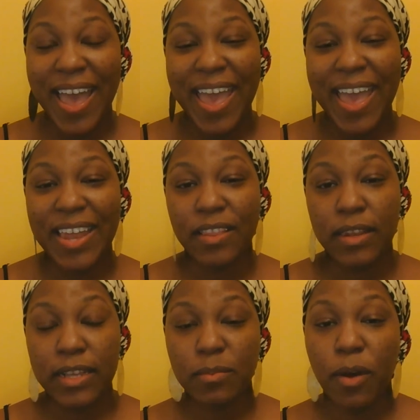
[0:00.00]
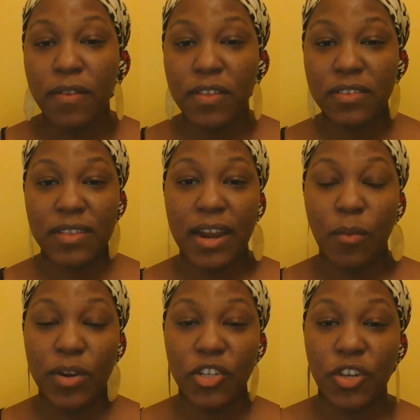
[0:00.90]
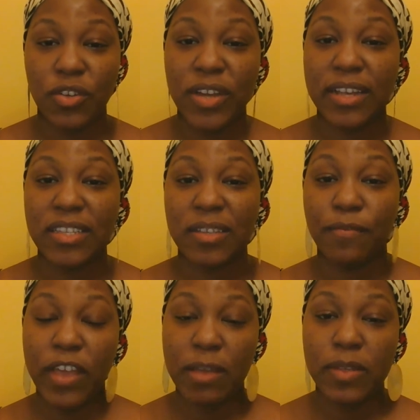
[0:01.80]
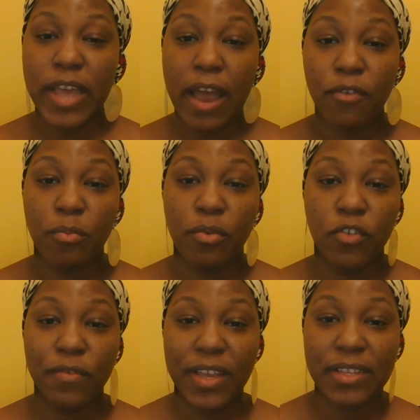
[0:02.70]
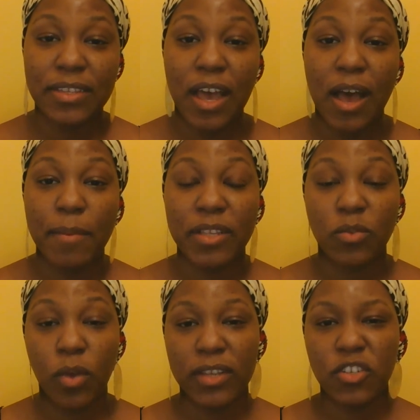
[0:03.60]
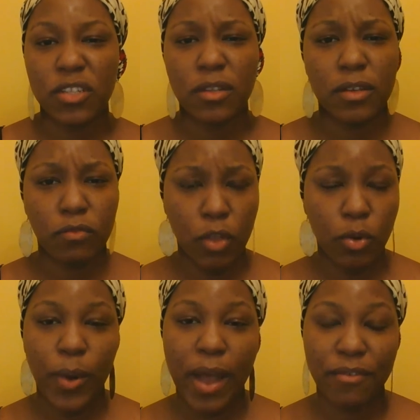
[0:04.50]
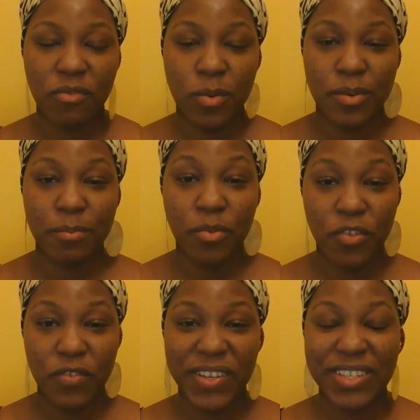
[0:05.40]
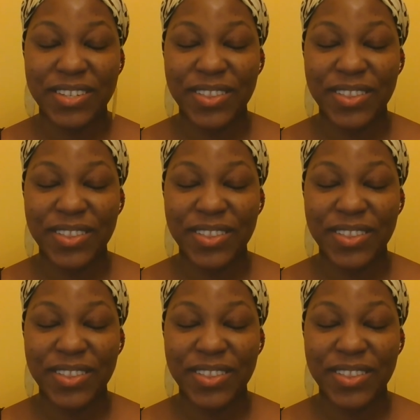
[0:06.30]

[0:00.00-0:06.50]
And the next part of this is that I want to show you guys some famous Afro Peruvians, as well as just the local Afro Peruvians.